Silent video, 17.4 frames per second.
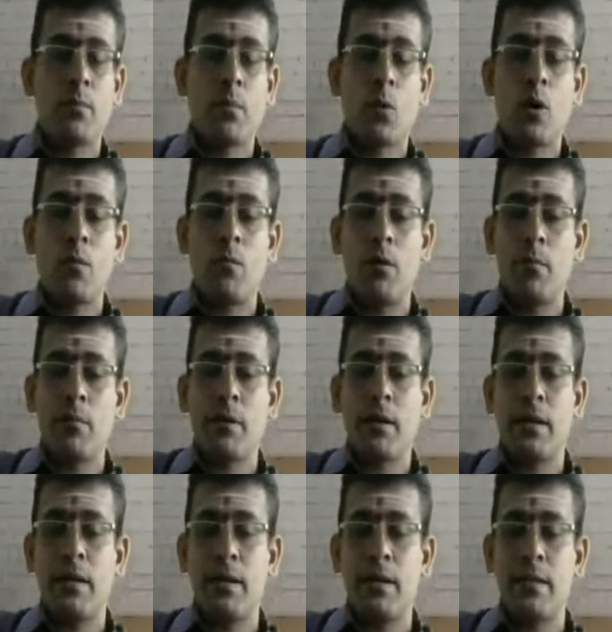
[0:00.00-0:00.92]
problem
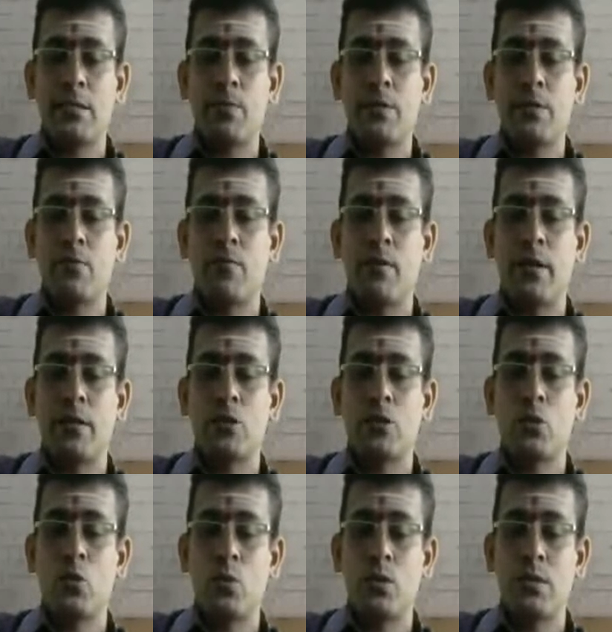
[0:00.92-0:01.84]
clearly specifies
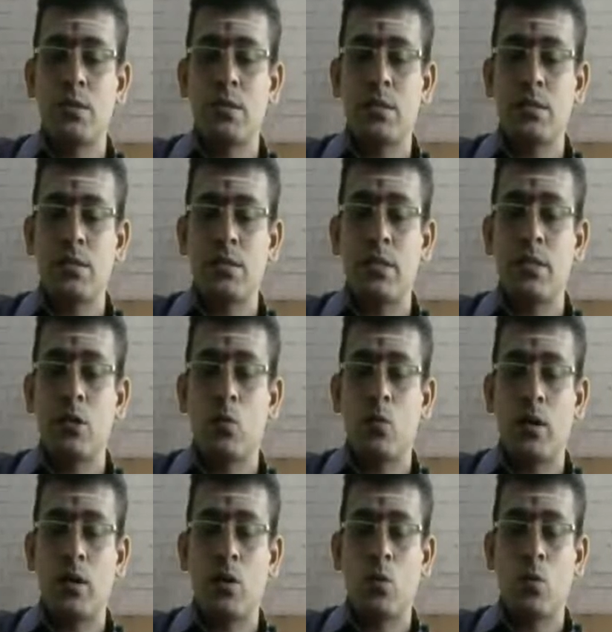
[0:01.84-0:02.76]
you this is
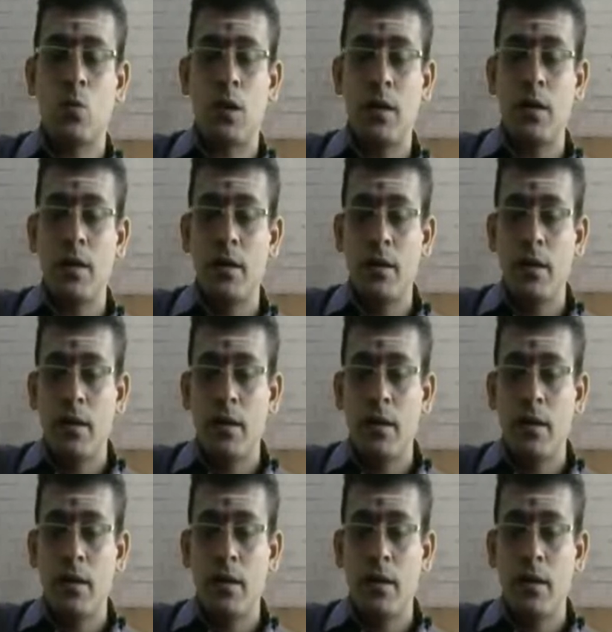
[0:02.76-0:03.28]
equal to what?